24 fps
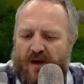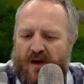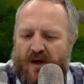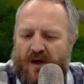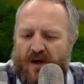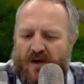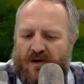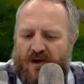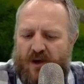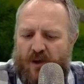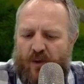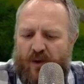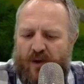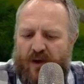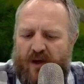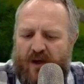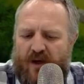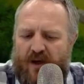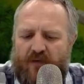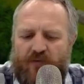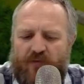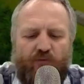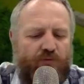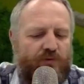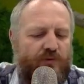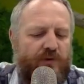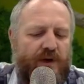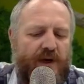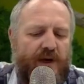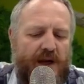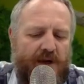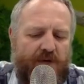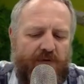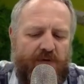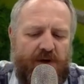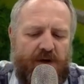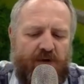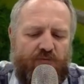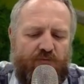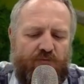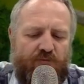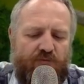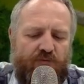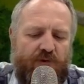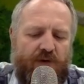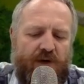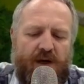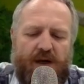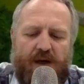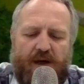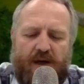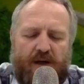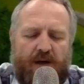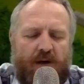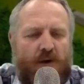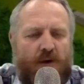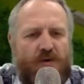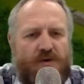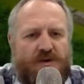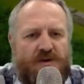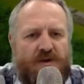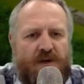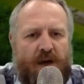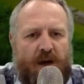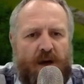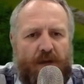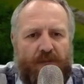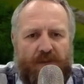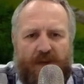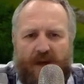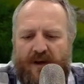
So we're getting really, really, really close now.